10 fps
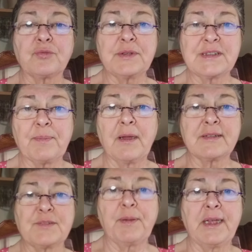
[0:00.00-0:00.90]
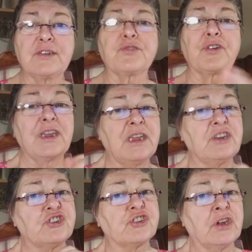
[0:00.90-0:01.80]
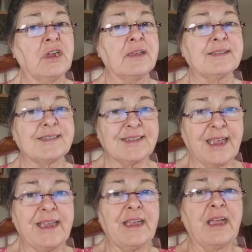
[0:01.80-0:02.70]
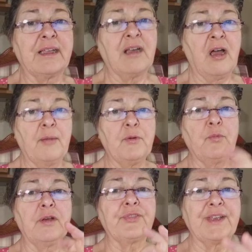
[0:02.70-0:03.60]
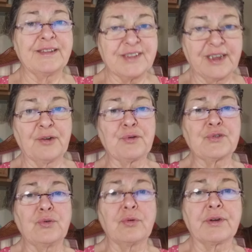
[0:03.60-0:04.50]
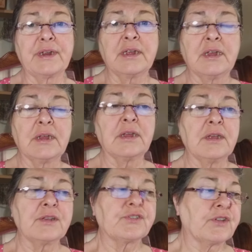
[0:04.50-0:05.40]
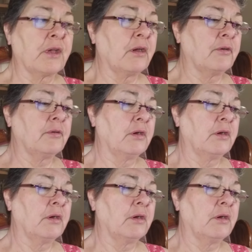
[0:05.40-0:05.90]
response page for each state and commonwealth and territory. So